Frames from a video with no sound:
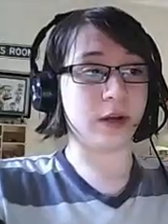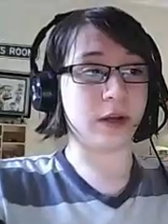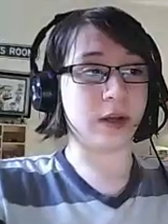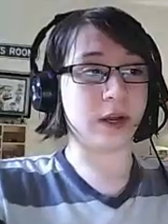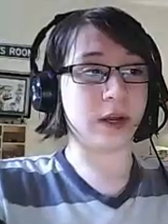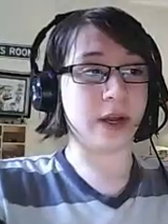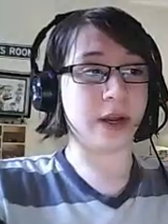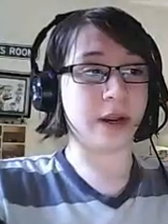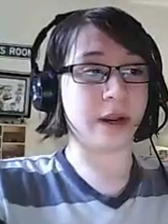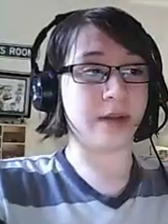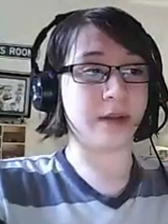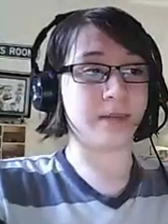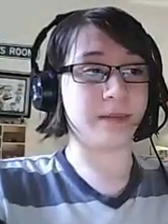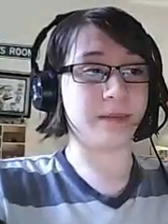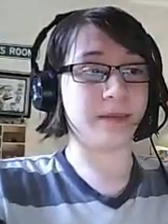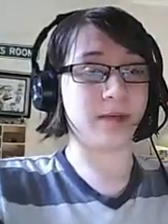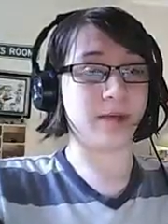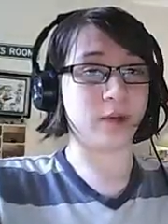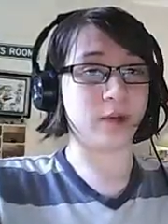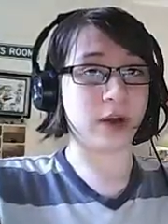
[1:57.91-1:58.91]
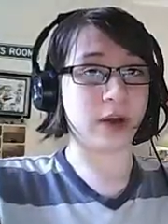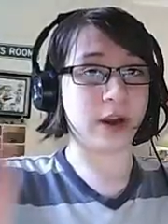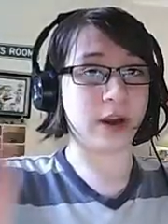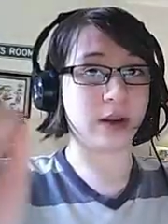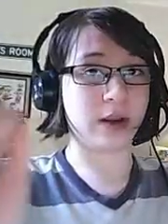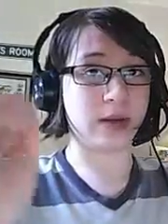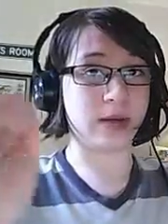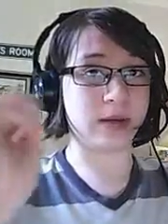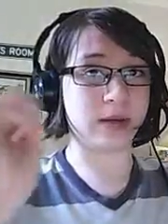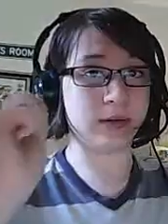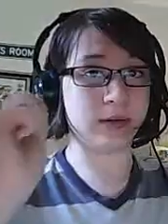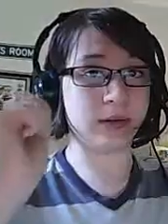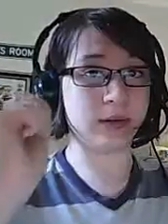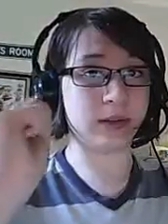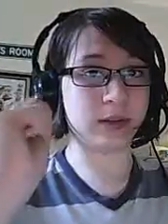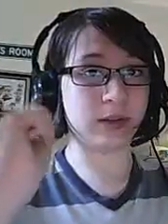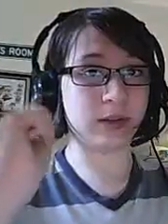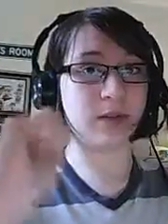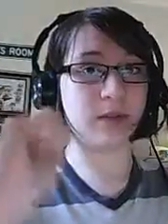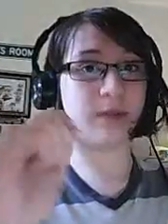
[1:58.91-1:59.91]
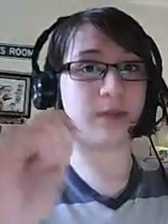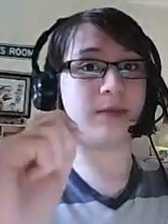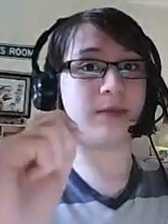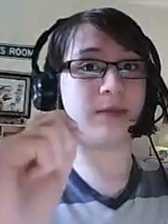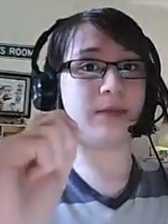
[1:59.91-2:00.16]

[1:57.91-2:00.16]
I before I start